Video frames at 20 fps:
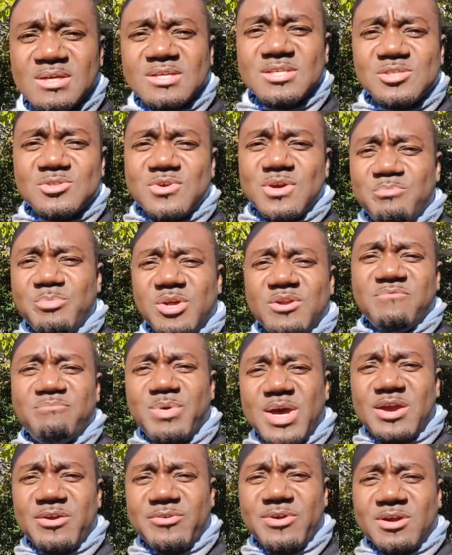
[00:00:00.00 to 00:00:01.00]
so a bit of
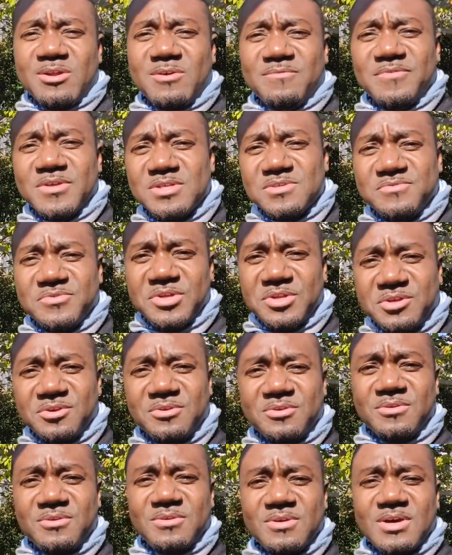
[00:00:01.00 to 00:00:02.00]
background of this
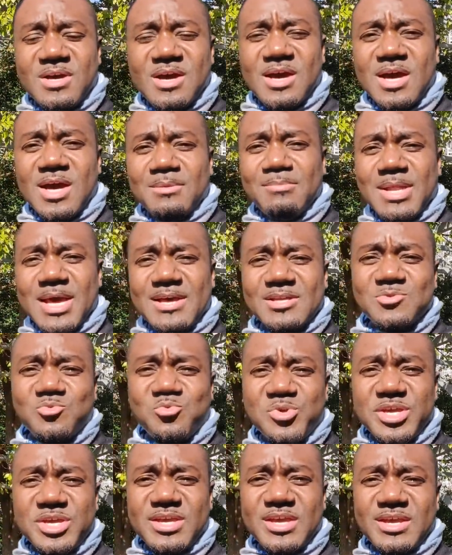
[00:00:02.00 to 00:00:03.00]
video um, last
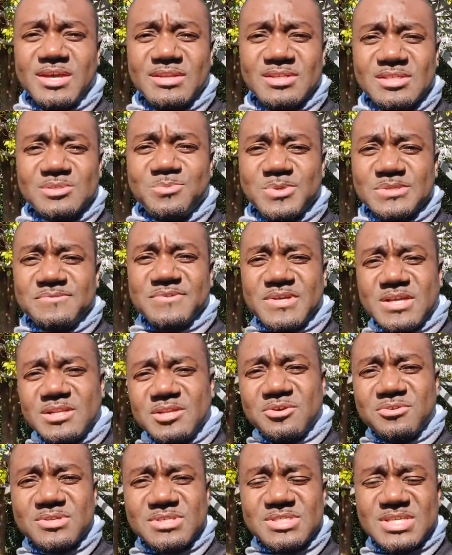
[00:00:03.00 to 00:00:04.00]
weekend
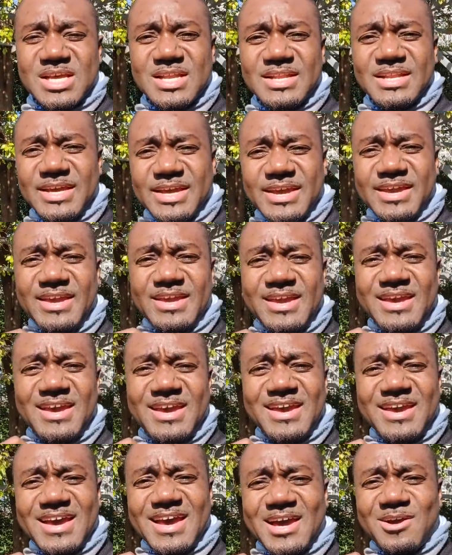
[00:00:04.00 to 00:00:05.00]
specifically on sunday
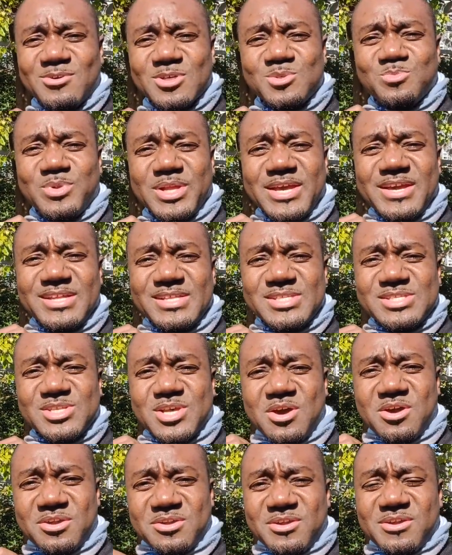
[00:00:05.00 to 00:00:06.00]
I was playing
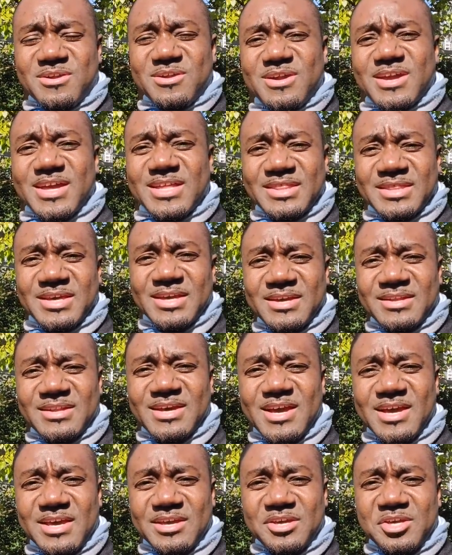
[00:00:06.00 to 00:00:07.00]
soccer and then
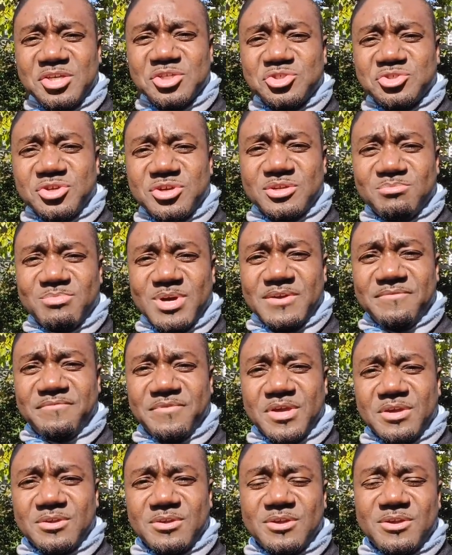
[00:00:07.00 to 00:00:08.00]
I injured my
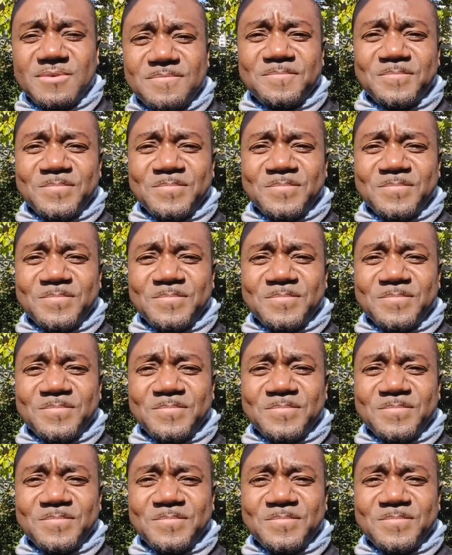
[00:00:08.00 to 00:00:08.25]
finger